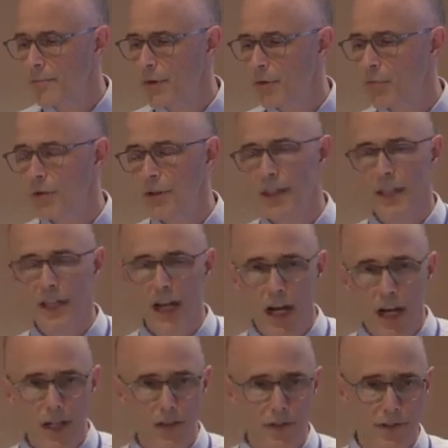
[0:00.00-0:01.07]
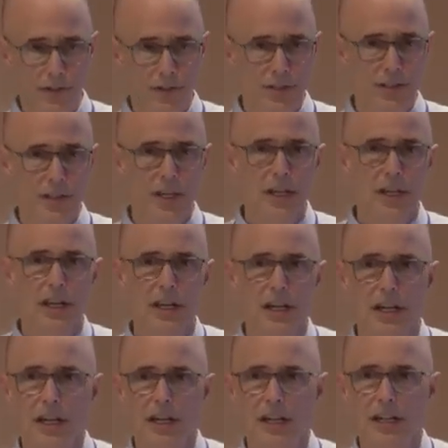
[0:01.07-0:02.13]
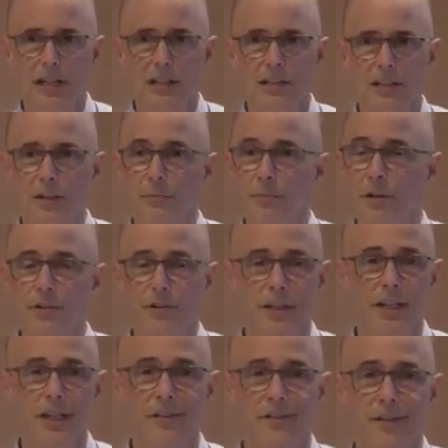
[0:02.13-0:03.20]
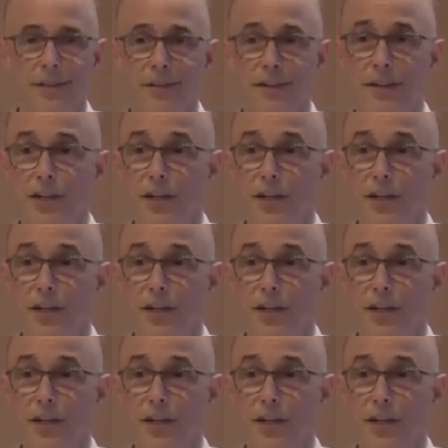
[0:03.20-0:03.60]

but with the others, the mother didn't even